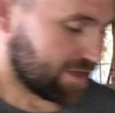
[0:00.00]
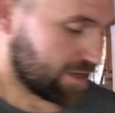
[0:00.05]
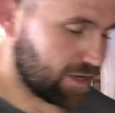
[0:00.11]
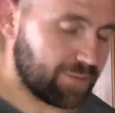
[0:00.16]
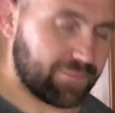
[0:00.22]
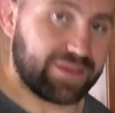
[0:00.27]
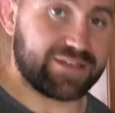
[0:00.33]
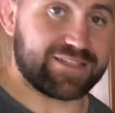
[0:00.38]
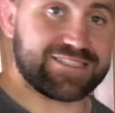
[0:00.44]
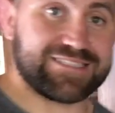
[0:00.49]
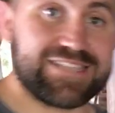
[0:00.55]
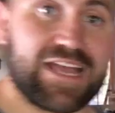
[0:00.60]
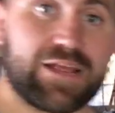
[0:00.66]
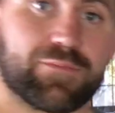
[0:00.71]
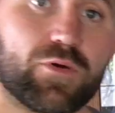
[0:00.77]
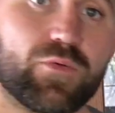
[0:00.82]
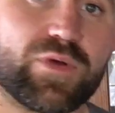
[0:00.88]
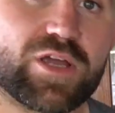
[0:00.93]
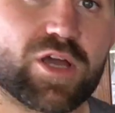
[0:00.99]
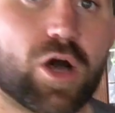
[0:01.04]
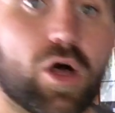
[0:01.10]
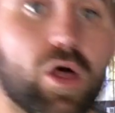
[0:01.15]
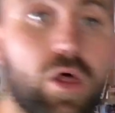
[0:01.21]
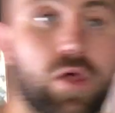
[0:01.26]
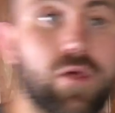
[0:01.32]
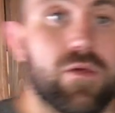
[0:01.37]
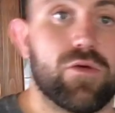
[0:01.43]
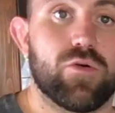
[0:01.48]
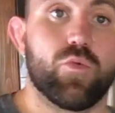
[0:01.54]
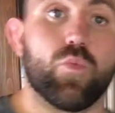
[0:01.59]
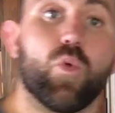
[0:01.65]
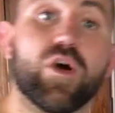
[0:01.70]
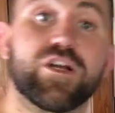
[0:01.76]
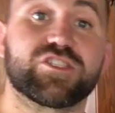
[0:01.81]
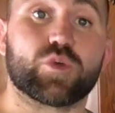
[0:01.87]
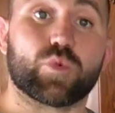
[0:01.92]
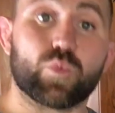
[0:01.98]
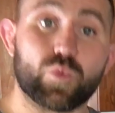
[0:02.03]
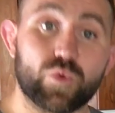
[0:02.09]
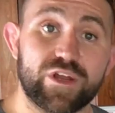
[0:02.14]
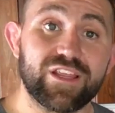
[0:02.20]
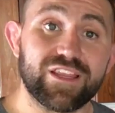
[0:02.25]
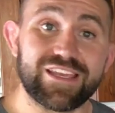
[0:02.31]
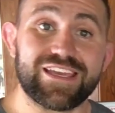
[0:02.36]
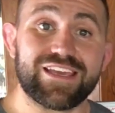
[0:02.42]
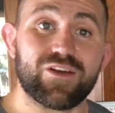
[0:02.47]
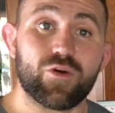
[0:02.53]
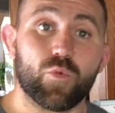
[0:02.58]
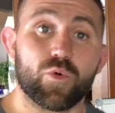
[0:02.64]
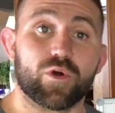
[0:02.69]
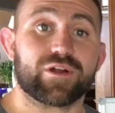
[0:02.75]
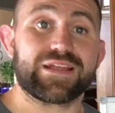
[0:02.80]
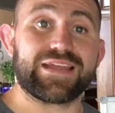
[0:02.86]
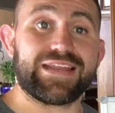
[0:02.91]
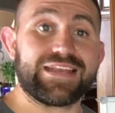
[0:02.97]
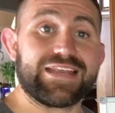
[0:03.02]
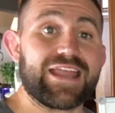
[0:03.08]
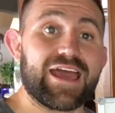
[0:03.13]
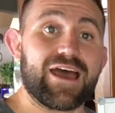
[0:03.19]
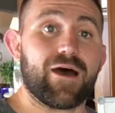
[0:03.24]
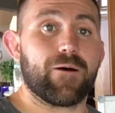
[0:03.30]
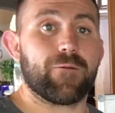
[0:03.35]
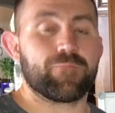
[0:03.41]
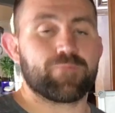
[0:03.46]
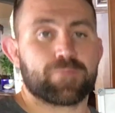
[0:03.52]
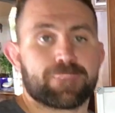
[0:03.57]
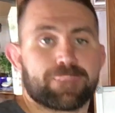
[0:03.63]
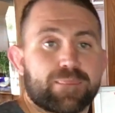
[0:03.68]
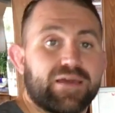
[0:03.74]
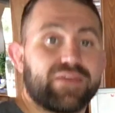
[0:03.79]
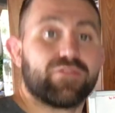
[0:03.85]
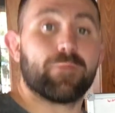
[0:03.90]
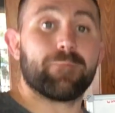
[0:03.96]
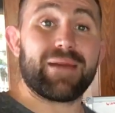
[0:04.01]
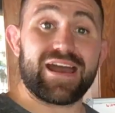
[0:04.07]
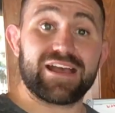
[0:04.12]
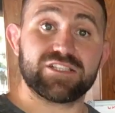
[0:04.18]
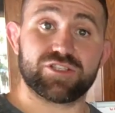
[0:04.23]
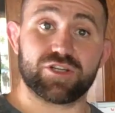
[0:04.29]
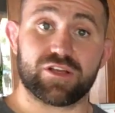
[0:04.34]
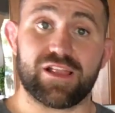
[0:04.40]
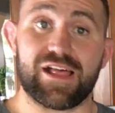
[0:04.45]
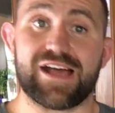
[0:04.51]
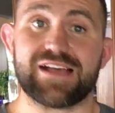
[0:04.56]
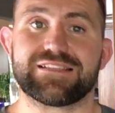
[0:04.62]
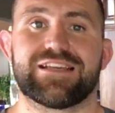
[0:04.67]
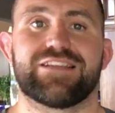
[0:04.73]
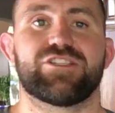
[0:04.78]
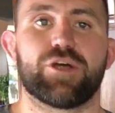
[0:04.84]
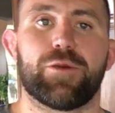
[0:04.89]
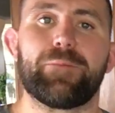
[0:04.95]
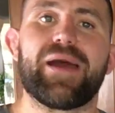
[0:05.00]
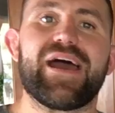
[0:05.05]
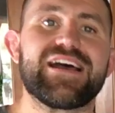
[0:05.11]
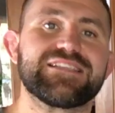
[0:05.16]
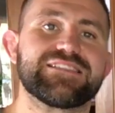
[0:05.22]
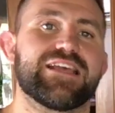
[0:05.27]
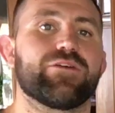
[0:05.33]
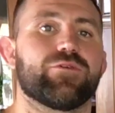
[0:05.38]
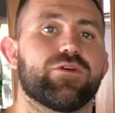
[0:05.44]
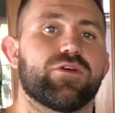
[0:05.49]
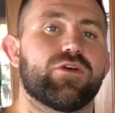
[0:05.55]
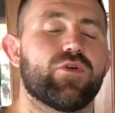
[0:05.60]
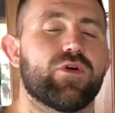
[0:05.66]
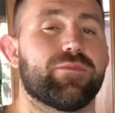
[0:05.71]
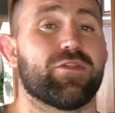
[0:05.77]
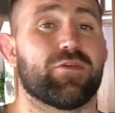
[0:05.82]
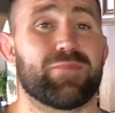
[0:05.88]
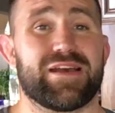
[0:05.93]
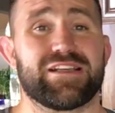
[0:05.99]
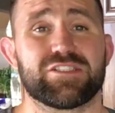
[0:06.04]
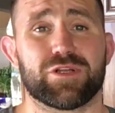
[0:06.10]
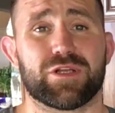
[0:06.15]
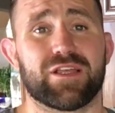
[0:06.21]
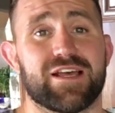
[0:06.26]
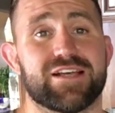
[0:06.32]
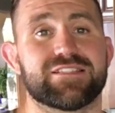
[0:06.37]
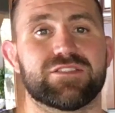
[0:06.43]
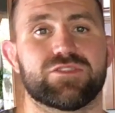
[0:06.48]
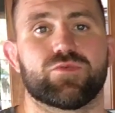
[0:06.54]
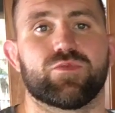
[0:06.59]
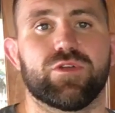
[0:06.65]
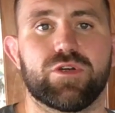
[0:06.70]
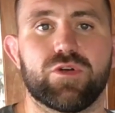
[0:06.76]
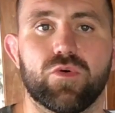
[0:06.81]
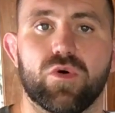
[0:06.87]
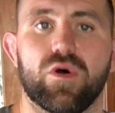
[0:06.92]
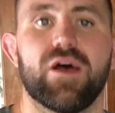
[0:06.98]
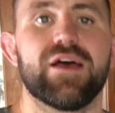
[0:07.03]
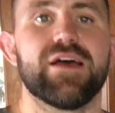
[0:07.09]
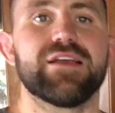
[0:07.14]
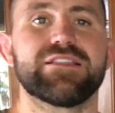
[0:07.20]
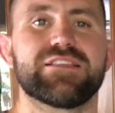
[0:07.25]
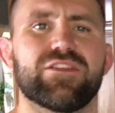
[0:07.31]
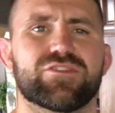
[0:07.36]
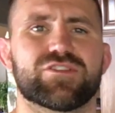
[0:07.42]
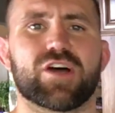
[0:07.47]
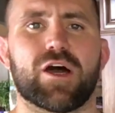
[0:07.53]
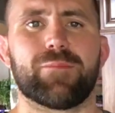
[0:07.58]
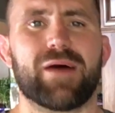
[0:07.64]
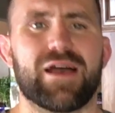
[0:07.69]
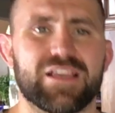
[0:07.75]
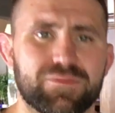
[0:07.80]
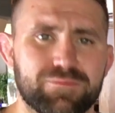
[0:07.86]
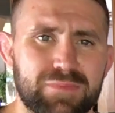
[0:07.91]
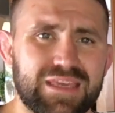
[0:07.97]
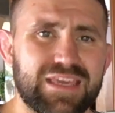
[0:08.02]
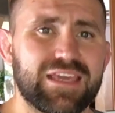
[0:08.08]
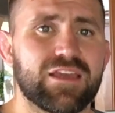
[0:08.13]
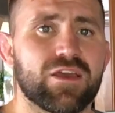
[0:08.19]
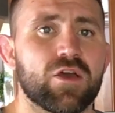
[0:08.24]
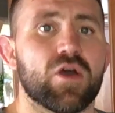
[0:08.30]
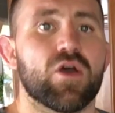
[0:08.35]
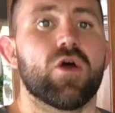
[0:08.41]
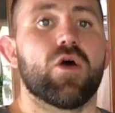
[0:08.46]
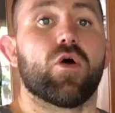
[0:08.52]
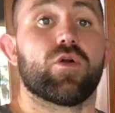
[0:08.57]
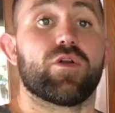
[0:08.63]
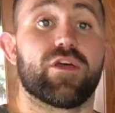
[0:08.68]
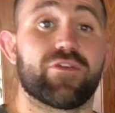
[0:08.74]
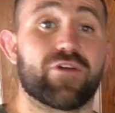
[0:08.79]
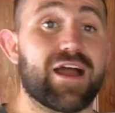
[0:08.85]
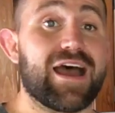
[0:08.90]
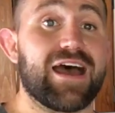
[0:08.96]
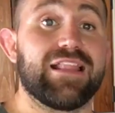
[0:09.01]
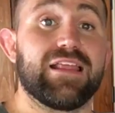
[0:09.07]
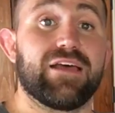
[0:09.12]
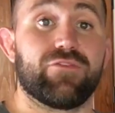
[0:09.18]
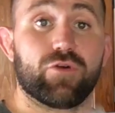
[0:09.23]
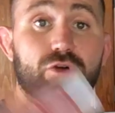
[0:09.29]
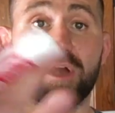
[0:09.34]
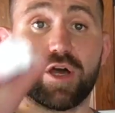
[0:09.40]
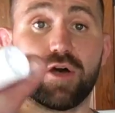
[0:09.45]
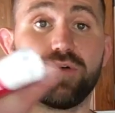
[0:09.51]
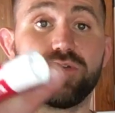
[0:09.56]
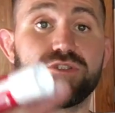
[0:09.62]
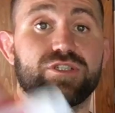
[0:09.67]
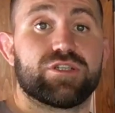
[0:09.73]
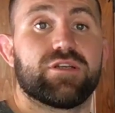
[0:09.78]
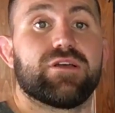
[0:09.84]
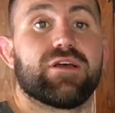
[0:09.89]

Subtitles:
in a segment we call What's Really Working Now. And the masterclass, I jumped past that really quick, but the masterclass is really cool. It's either taught by me or another high-level coach,